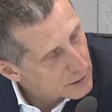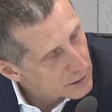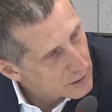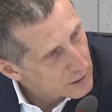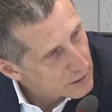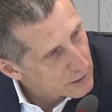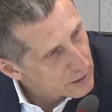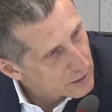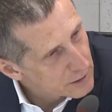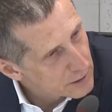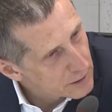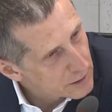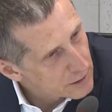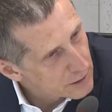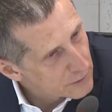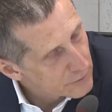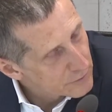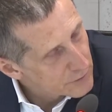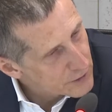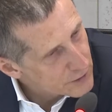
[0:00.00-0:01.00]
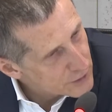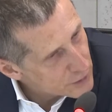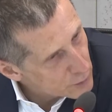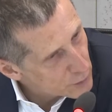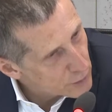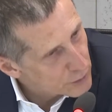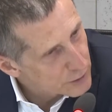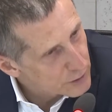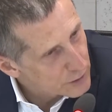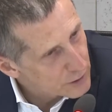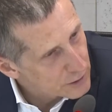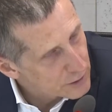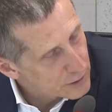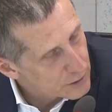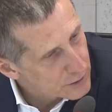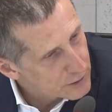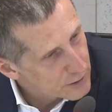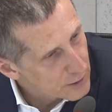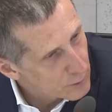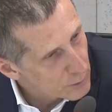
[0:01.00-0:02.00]
In the first quarter, it
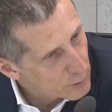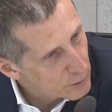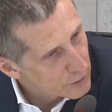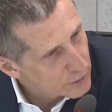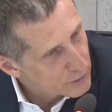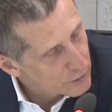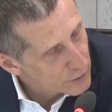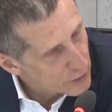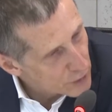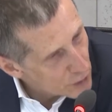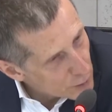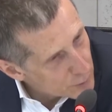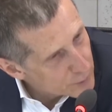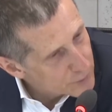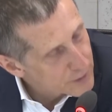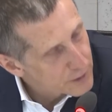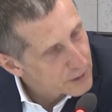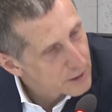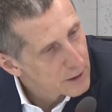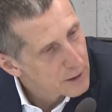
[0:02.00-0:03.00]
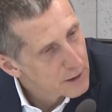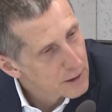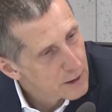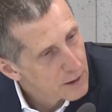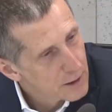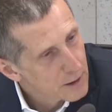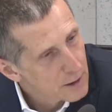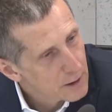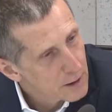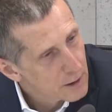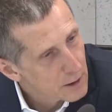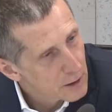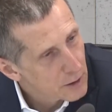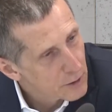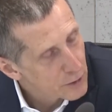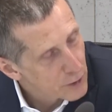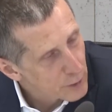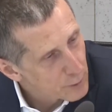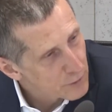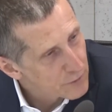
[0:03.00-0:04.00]
somewhat dropped.
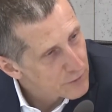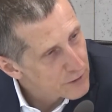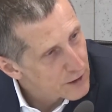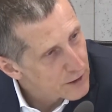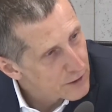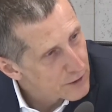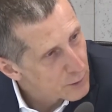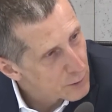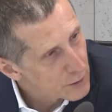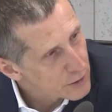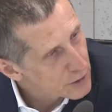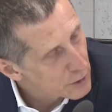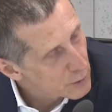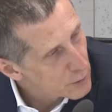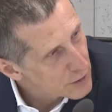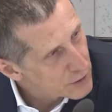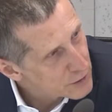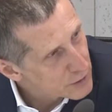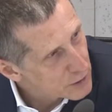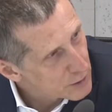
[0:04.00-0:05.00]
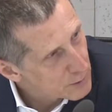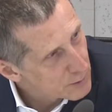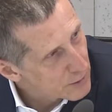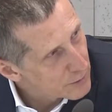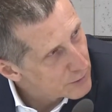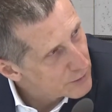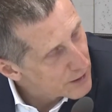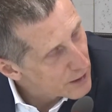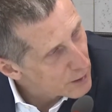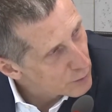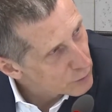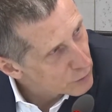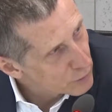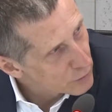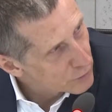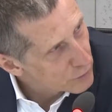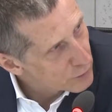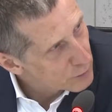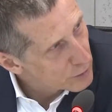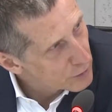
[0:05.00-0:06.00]
On top of that, there was a question about the
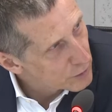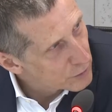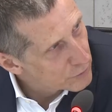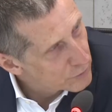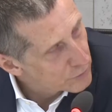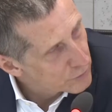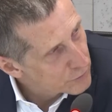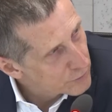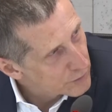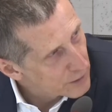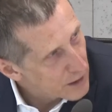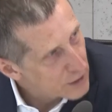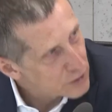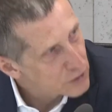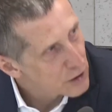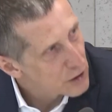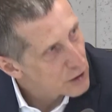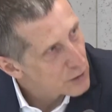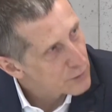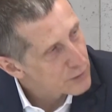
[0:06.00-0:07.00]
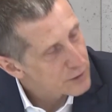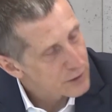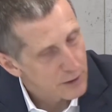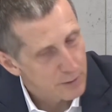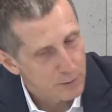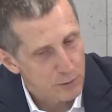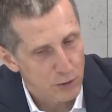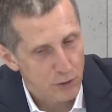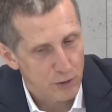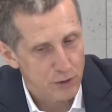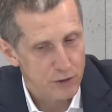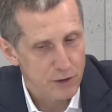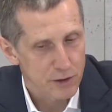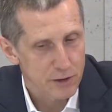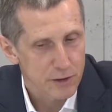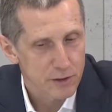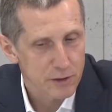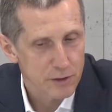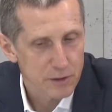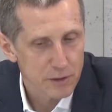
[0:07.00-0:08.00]
outlook for both cash loans and
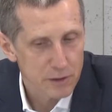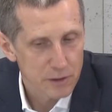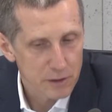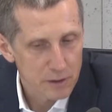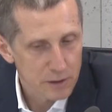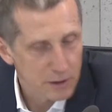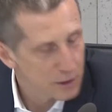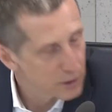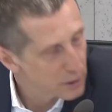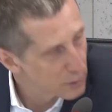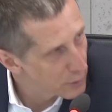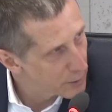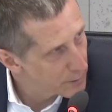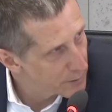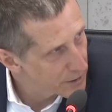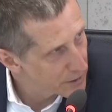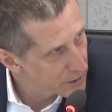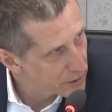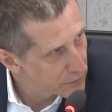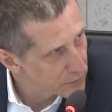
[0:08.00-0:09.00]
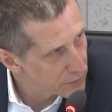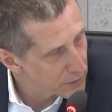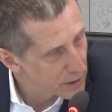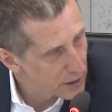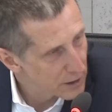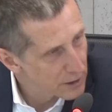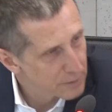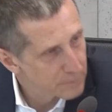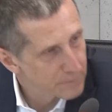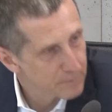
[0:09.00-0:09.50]
mortgages in the remainder of the year.